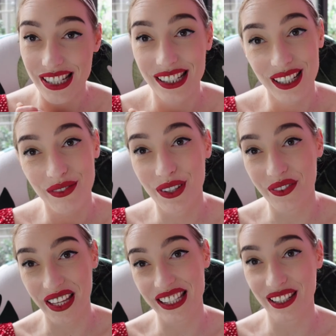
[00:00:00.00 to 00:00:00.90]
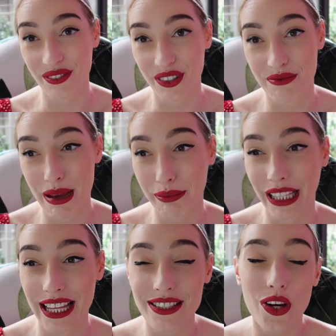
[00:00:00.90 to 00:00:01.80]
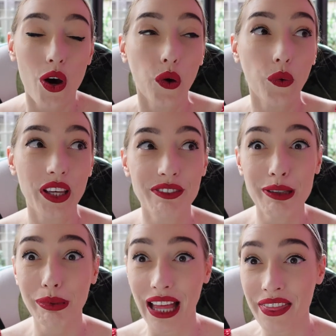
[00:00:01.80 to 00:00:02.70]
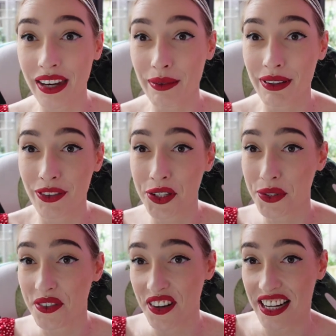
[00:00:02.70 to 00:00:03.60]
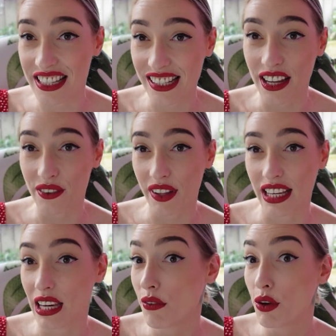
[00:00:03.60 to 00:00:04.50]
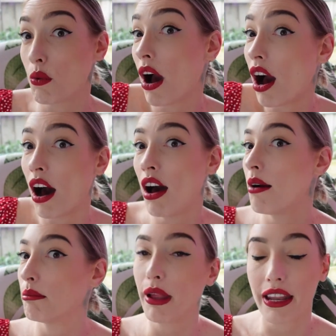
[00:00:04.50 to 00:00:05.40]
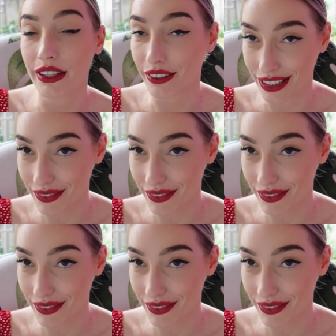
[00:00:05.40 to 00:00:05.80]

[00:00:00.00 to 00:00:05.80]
to stick a few of these in a few of my plants or even a plant that I'm giving to a friend. It's kind of like if you are planning on